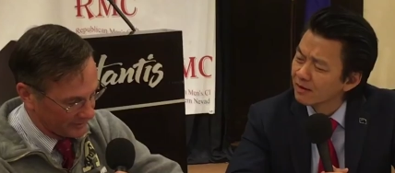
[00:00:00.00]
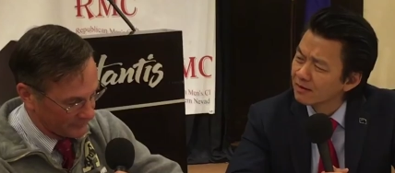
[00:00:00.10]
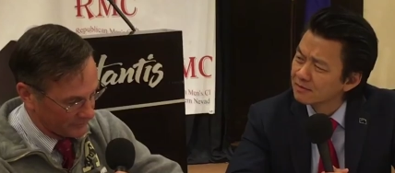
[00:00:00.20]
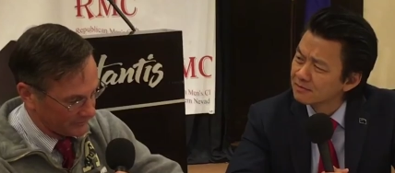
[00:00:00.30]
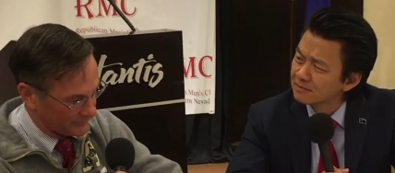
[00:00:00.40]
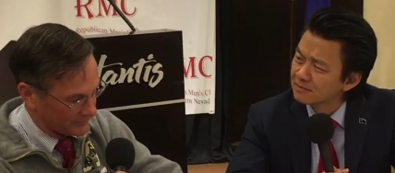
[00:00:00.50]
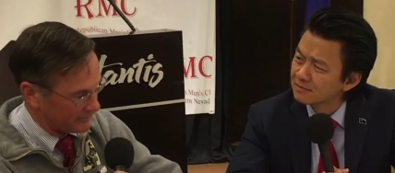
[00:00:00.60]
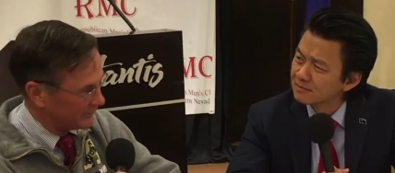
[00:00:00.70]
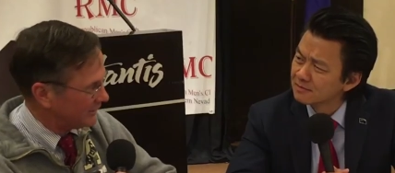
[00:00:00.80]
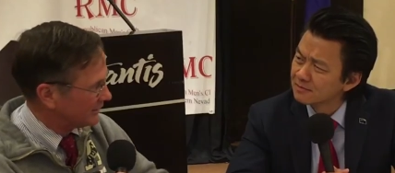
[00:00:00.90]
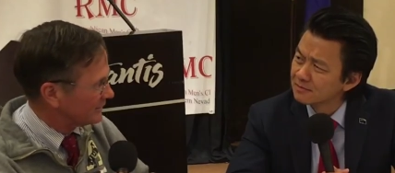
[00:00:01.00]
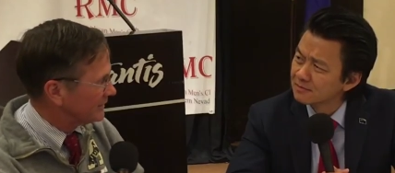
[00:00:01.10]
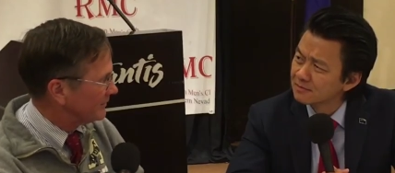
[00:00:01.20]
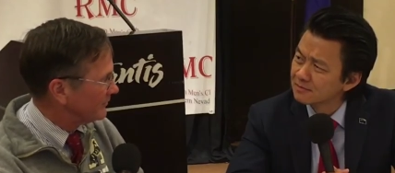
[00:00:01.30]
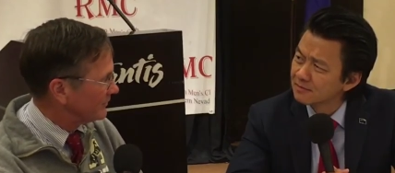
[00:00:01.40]
Speaker 1: had a forty footer in the yacht
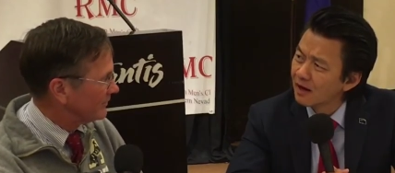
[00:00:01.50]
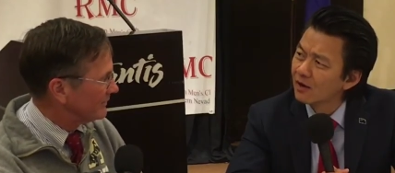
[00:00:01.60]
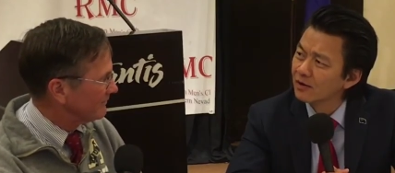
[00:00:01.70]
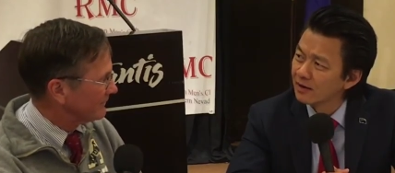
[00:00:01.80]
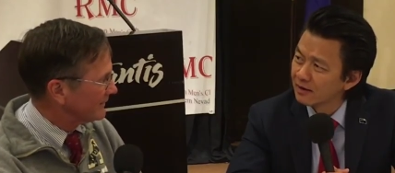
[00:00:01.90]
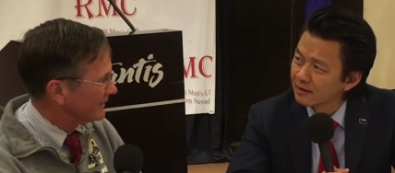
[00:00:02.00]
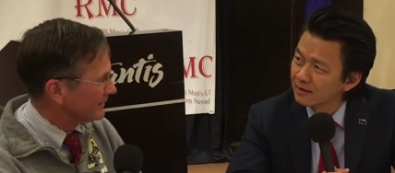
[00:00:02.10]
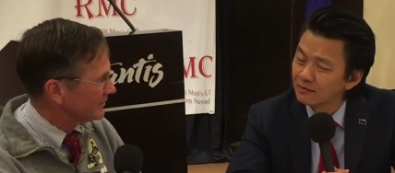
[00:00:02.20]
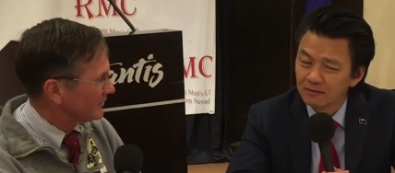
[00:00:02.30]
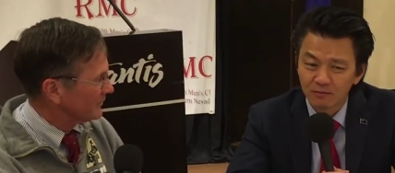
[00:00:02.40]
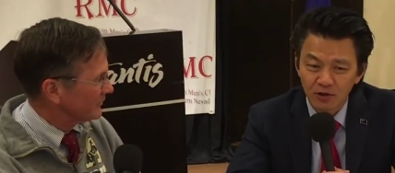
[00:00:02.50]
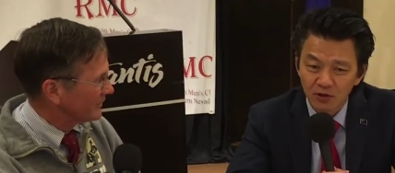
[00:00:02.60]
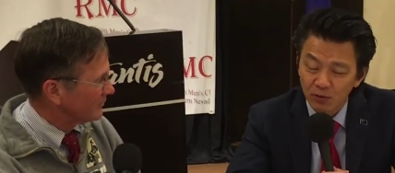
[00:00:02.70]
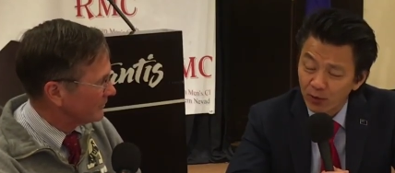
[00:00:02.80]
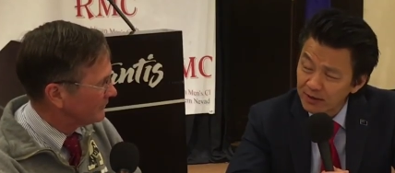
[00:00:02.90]
club. So okay, I got to go. Over well, you
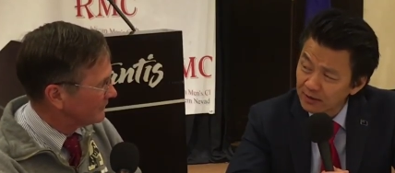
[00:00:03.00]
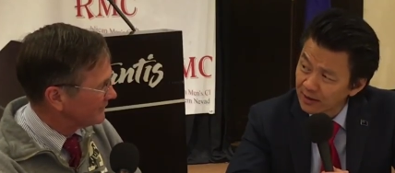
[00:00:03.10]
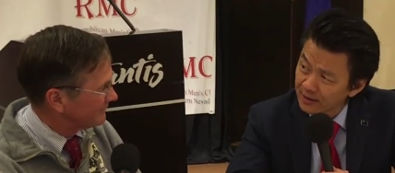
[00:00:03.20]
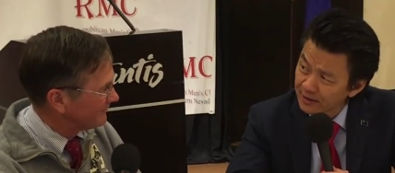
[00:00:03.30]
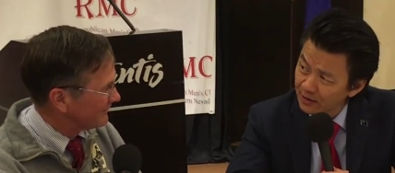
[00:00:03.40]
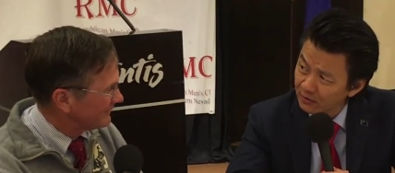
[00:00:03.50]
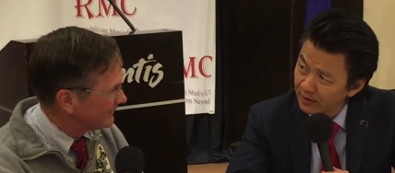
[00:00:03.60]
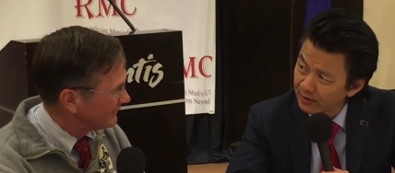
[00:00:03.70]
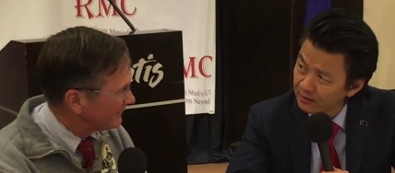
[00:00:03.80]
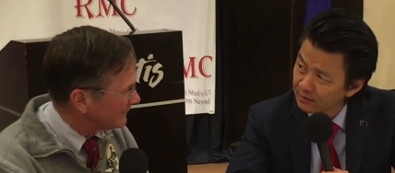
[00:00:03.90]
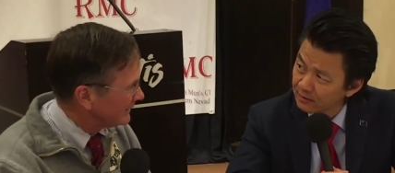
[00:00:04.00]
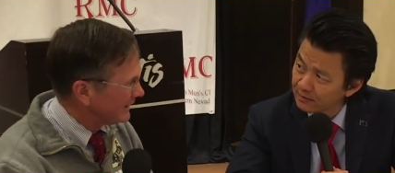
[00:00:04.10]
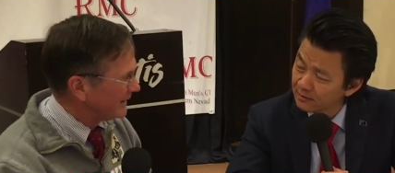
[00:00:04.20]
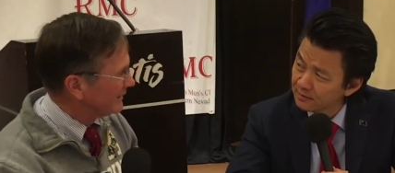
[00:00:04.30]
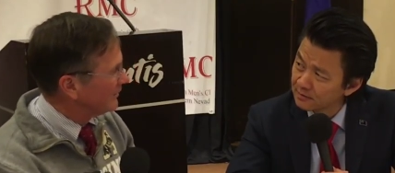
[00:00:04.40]
know, it rained a lot in Hilo, right?
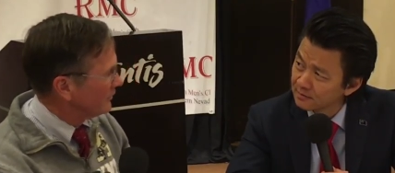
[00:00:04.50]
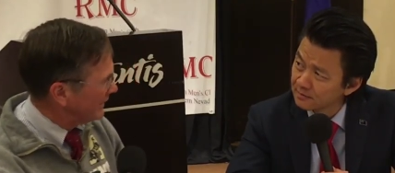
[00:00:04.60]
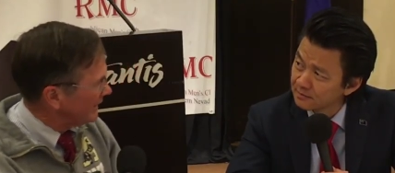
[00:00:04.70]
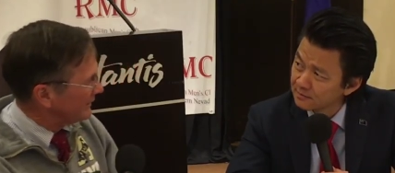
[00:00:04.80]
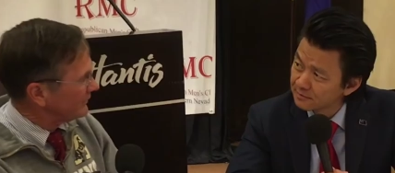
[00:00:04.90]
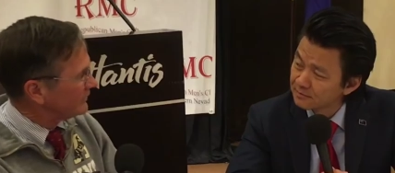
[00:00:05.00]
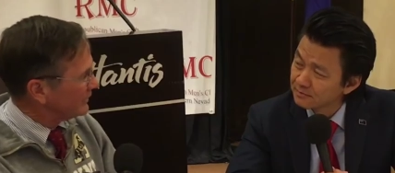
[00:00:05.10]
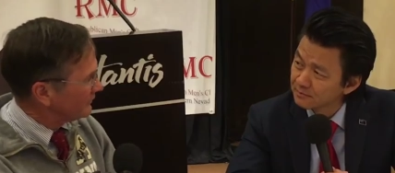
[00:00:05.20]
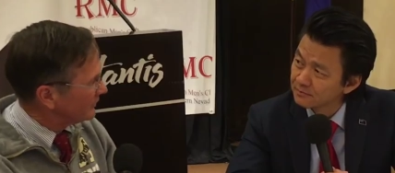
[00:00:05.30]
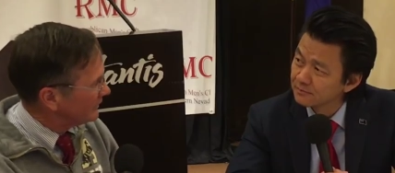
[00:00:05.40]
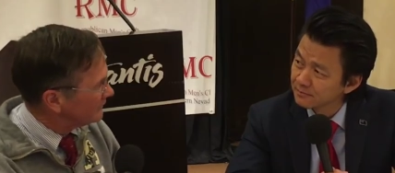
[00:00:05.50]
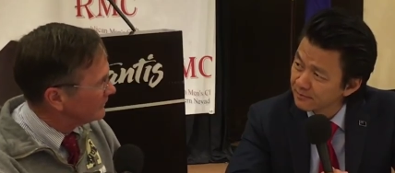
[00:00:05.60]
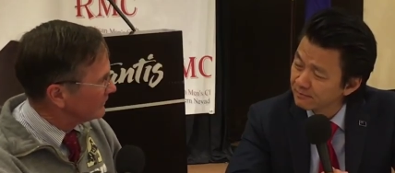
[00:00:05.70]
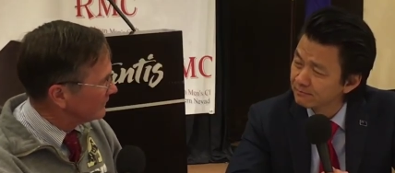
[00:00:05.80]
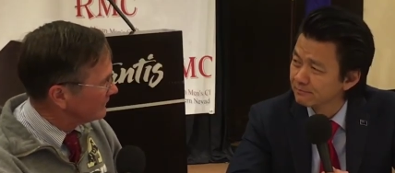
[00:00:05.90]
Yeah. Oh yeah, they just had the floods.
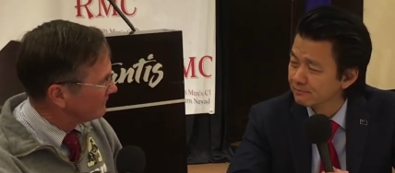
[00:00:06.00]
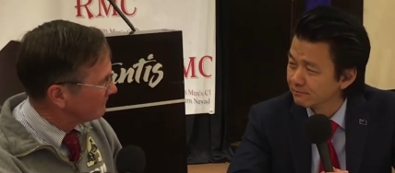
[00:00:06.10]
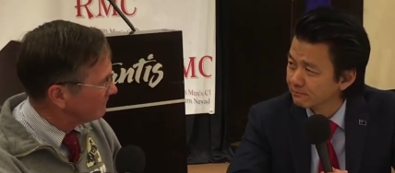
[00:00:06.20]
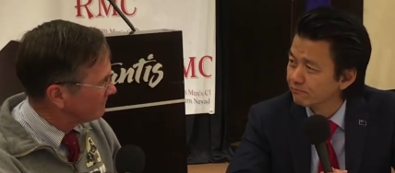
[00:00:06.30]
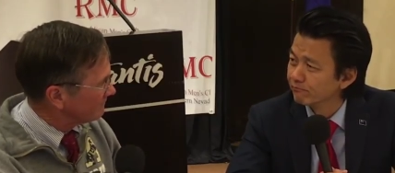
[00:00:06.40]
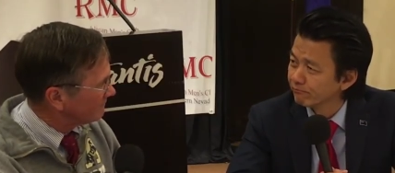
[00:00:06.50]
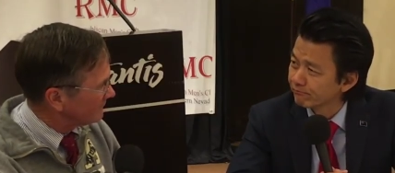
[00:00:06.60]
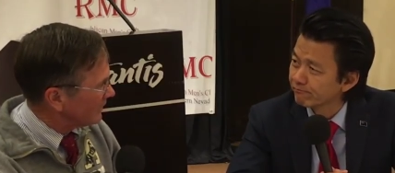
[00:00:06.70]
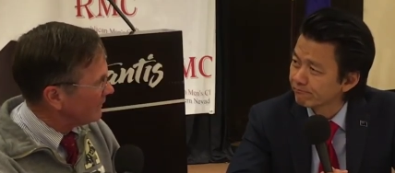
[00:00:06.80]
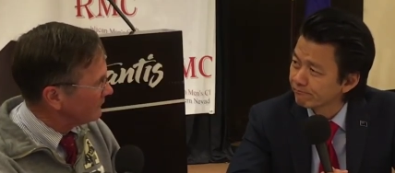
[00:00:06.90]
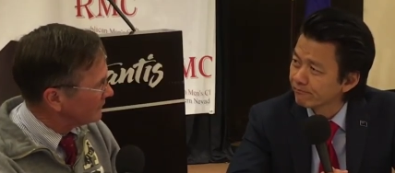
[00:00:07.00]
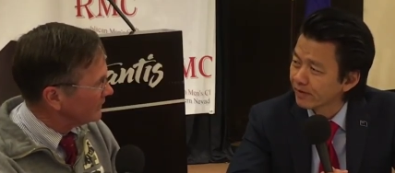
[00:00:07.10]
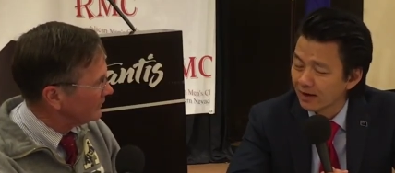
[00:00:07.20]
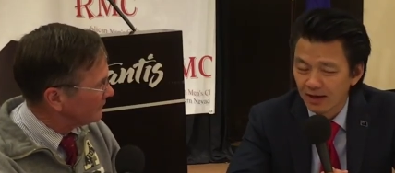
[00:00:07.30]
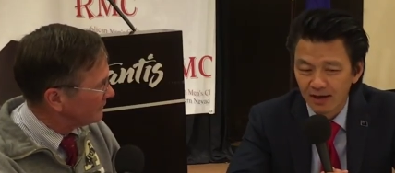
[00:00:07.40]
Mm-hmm. They're having
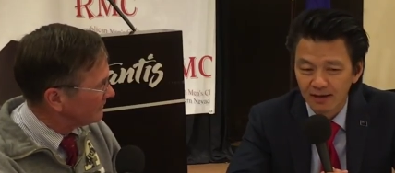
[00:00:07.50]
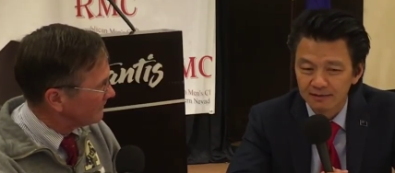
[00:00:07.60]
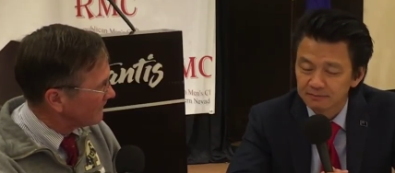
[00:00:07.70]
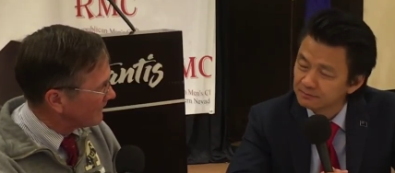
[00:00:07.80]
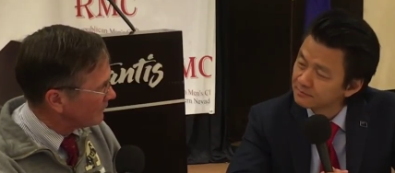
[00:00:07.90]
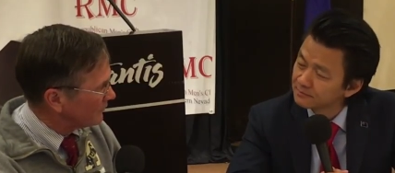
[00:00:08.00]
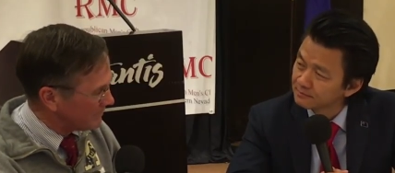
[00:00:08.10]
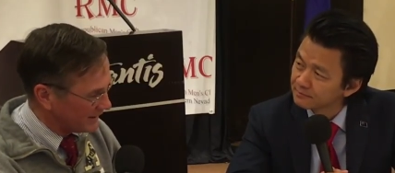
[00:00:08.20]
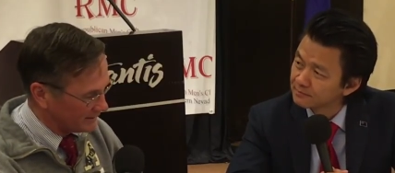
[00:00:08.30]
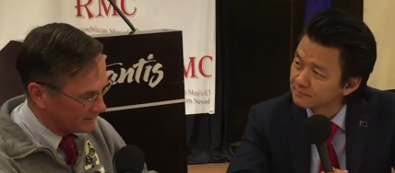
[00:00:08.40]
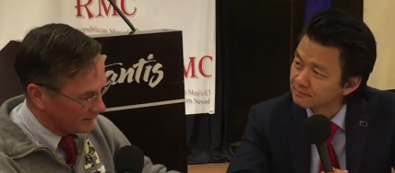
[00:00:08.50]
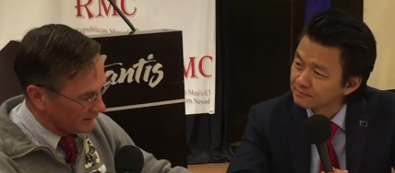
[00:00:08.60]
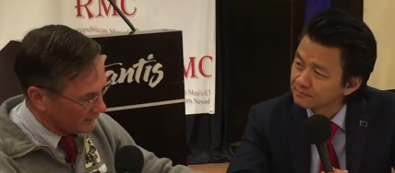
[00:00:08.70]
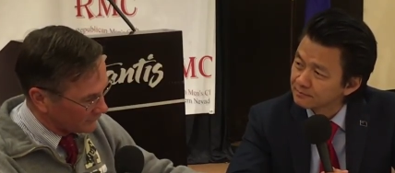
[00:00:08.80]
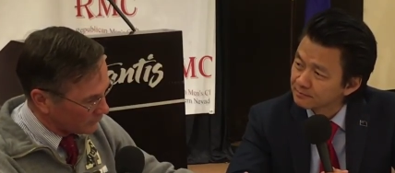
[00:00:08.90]
floods. Yeah. Real bad.
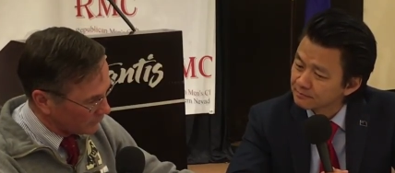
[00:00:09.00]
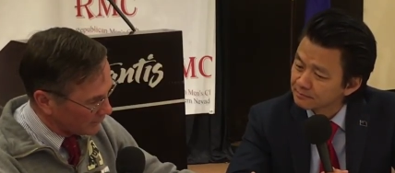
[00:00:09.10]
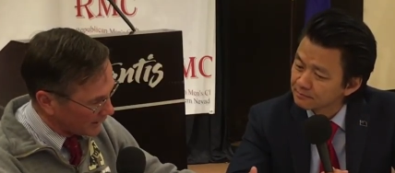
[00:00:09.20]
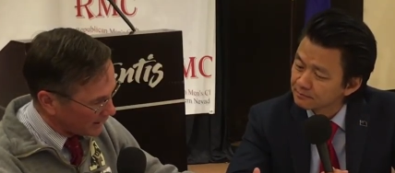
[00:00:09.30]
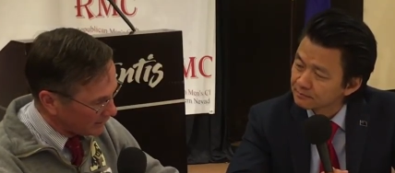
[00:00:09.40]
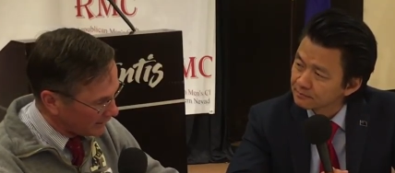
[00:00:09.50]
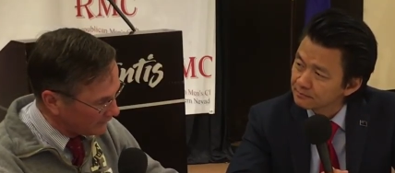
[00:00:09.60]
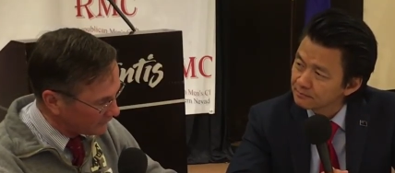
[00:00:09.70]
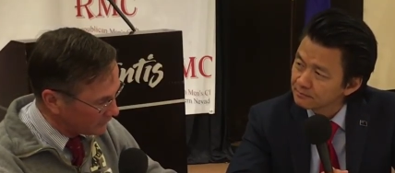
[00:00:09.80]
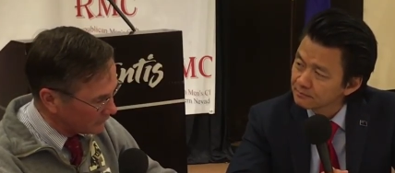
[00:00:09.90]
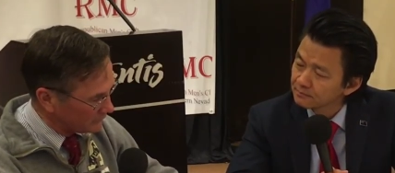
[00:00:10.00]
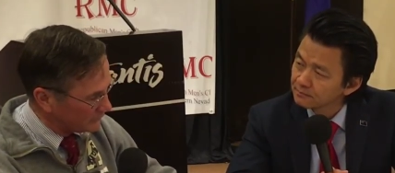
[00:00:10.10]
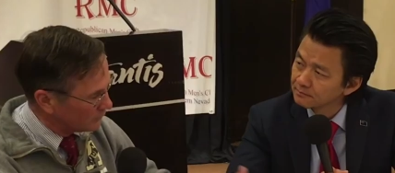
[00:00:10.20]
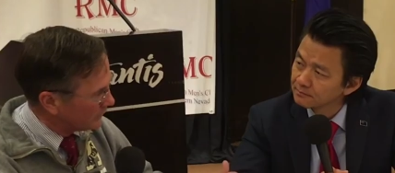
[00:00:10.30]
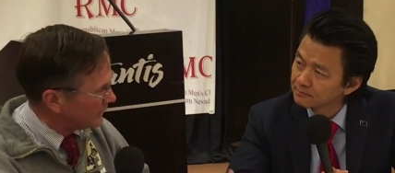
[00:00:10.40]
So out of high school,
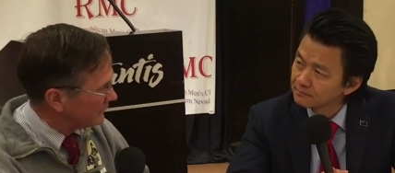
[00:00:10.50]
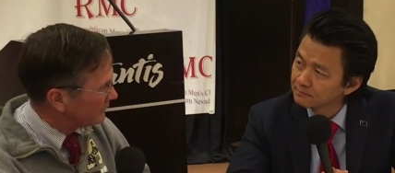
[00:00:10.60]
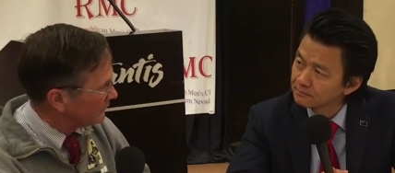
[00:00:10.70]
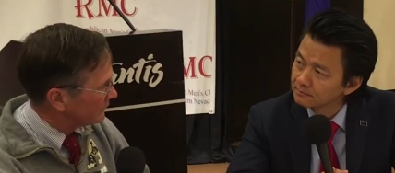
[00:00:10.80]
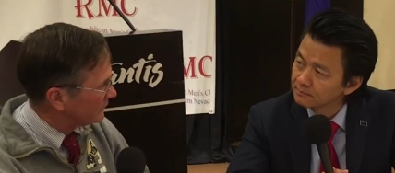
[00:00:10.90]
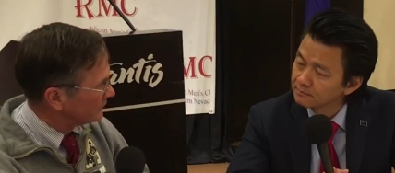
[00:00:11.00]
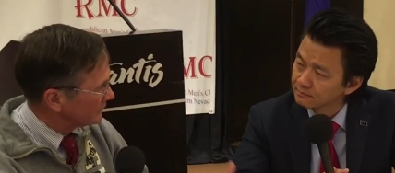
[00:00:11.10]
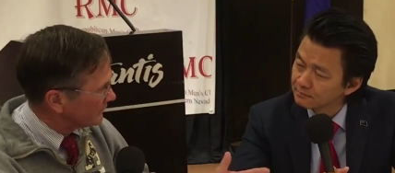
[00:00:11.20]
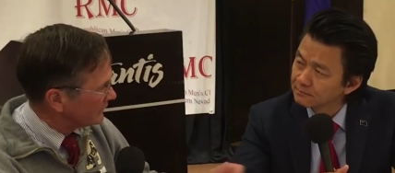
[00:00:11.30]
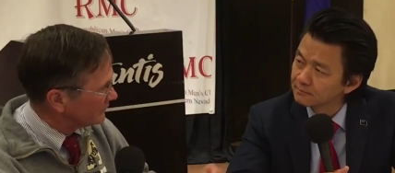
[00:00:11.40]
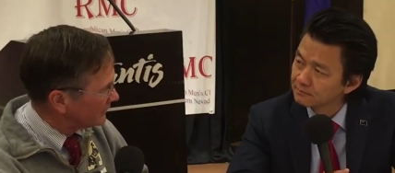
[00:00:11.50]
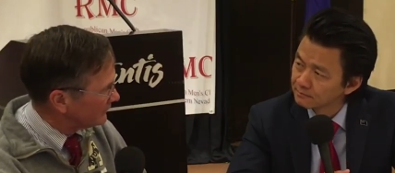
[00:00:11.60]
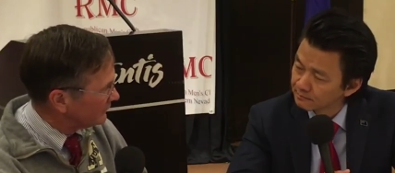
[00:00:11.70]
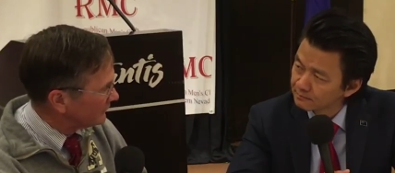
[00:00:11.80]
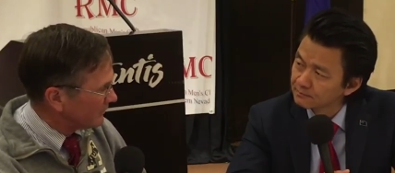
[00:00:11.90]
you went in the reserves.
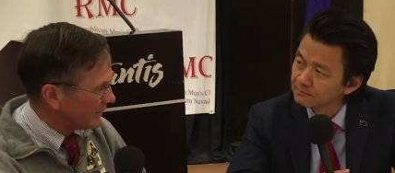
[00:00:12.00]
Congratulations. I